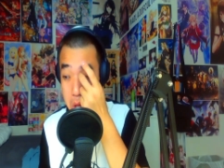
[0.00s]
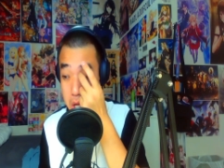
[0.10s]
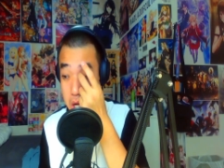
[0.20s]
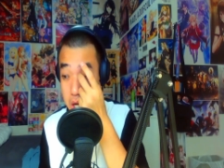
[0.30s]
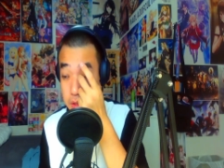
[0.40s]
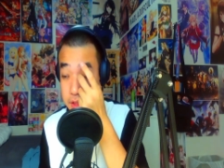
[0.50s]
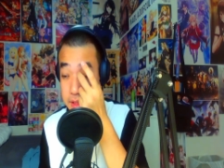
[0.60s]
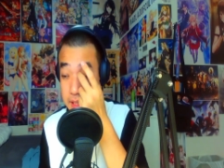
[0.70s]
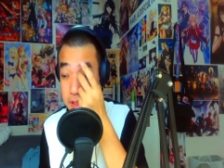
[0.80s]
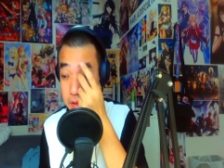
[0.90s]
Uh,
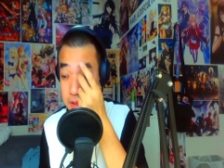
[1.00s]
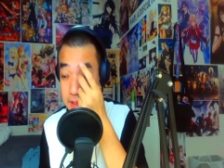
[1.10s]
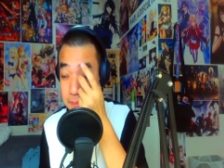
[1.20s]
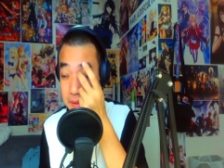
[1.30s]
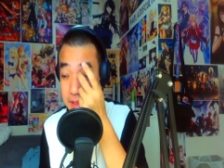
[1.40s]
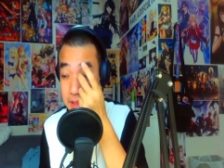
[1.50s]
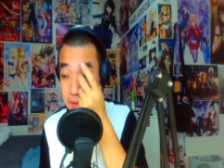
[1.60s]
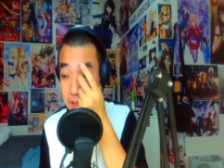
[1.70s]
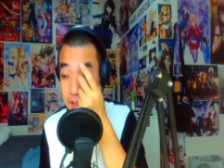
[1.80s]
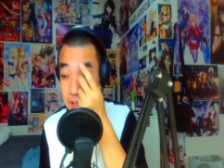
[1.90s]
Chisato step in or
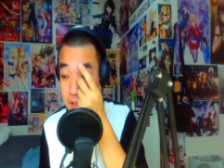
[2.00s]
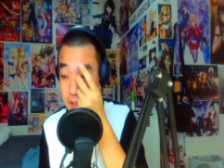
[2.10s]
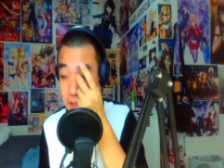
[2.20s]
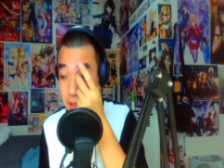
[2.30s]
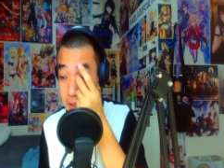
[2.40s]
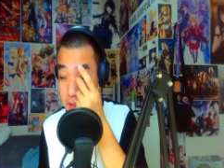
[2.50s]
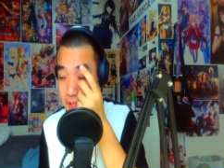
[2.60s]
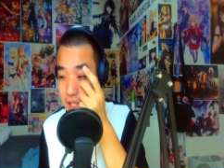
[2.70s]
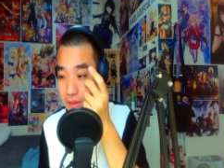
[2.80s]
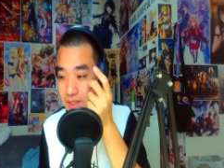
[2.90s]
something.
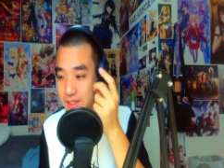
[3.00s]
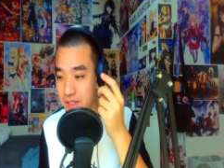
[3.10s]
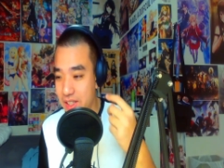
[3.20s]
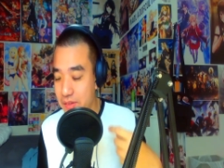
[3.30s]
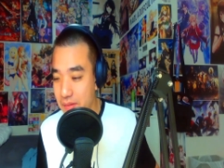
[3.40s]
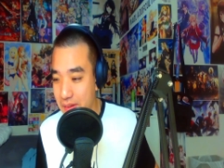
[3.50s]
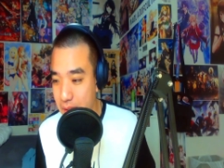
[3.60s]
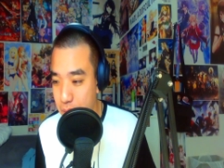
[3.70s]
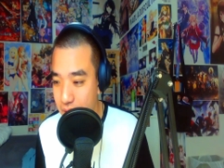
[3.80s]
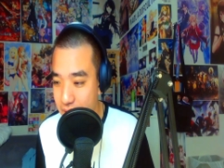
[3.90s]
Knew it. Oh, never mind
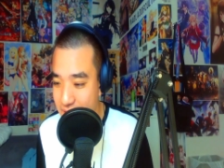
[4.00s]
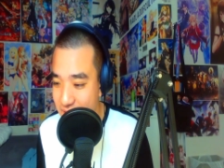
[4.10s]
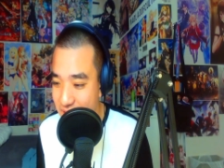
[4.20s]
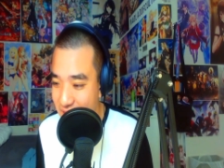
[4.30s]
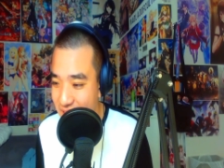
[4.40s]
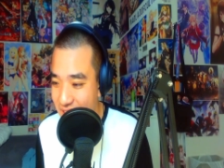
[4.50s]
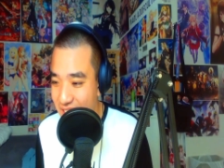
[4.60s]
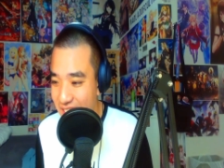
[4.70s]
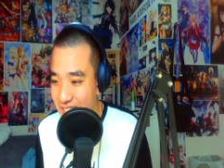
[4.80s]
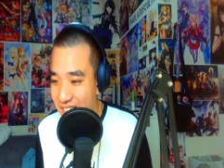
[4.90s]
the police.
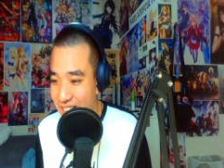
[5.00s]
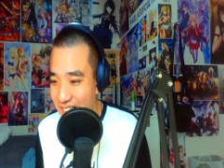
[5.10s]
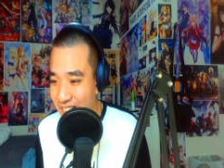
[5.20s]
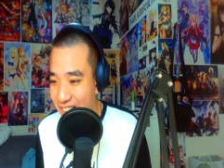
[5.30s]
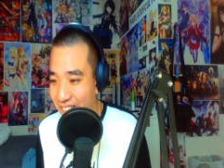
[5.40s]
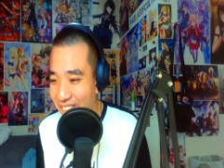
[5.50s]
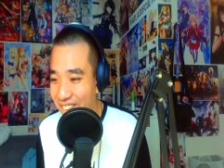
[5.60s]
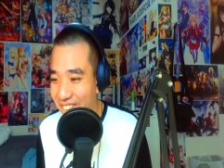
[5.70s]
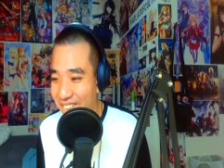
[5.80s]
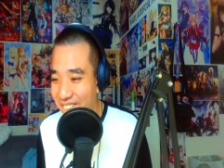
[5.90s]

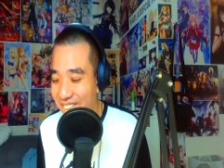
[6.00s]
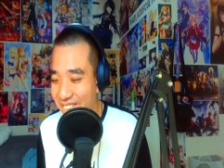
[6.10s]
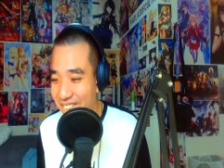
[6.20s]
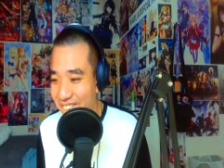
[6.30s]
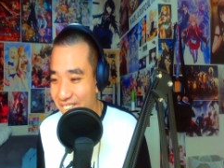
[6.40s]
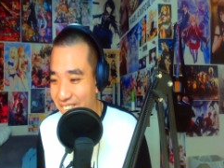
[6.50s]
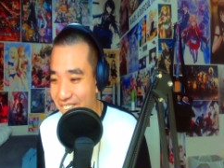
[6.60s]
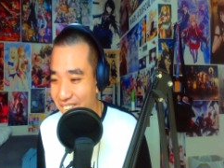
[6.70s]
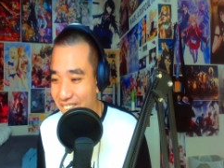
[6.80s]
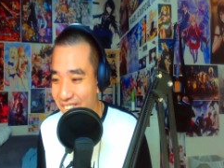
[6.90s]
Oh,
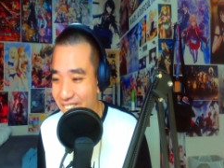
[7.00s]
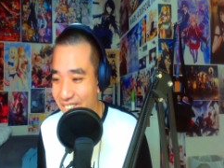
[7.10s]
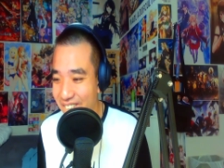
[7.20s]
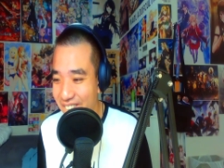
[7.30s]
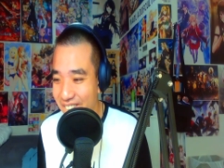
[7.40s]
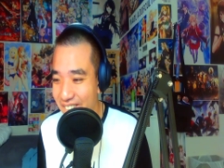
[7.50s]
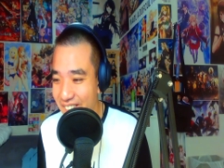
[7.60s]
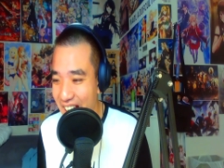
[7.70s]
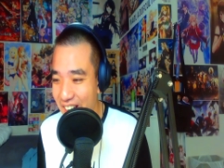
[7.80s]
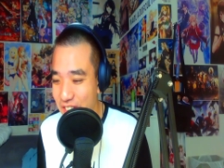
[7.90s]
ho, ho, ho.
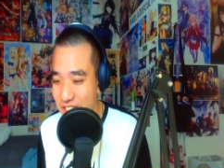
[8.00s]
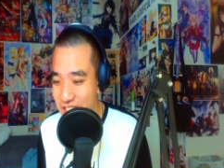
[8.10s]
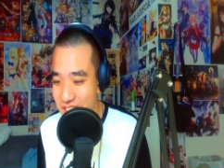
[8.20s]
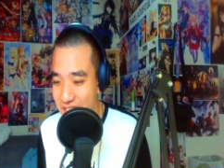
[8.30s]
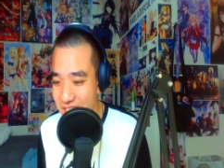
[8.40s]
ouch.